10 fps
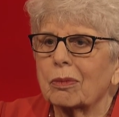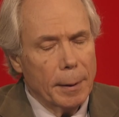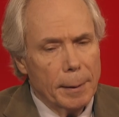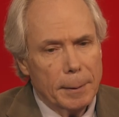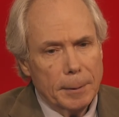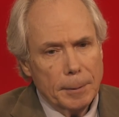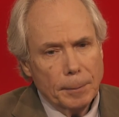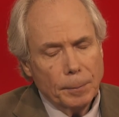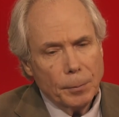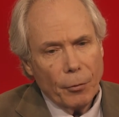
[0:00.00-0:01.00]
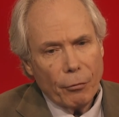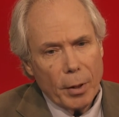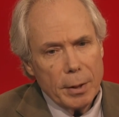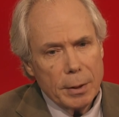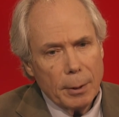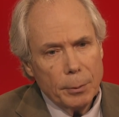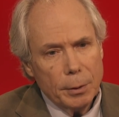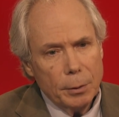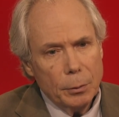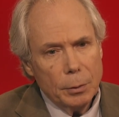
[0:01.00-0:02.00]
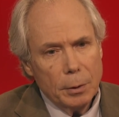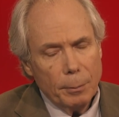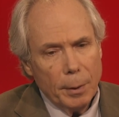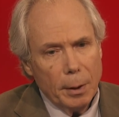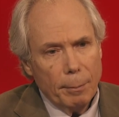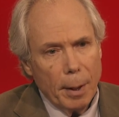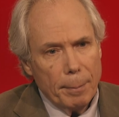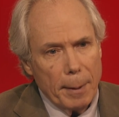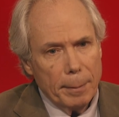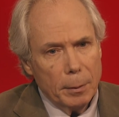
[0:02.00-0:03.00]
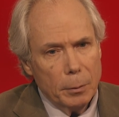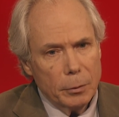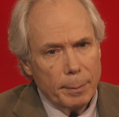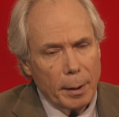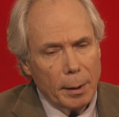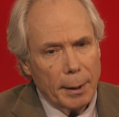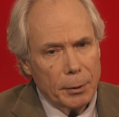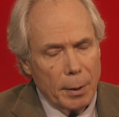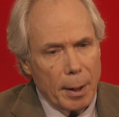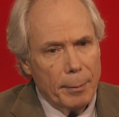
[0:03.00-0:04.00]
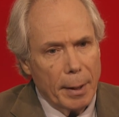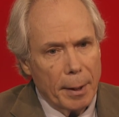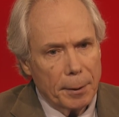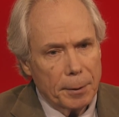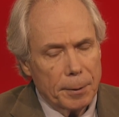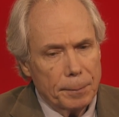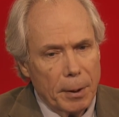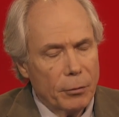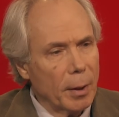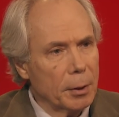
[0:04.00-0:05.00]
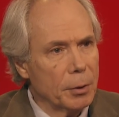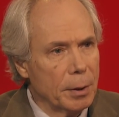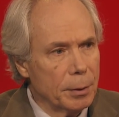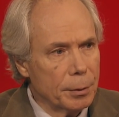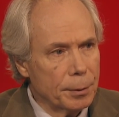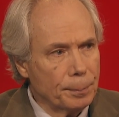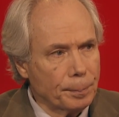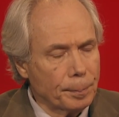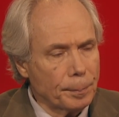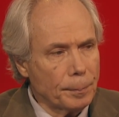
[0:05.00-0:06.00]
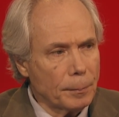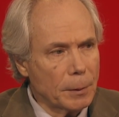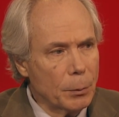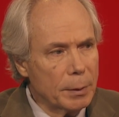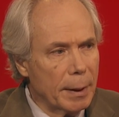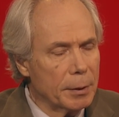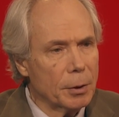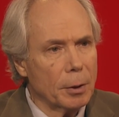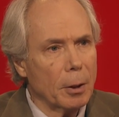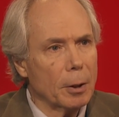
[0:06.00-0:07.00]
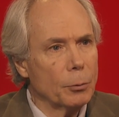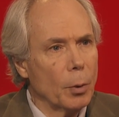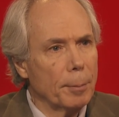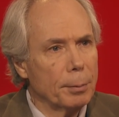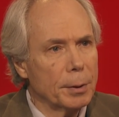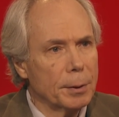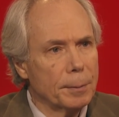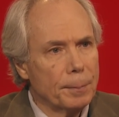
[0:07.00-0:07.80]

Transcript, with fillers: The phrase that was used to me by people who spent a lot of time at Attica as volunteers was that it's a guard-run prison,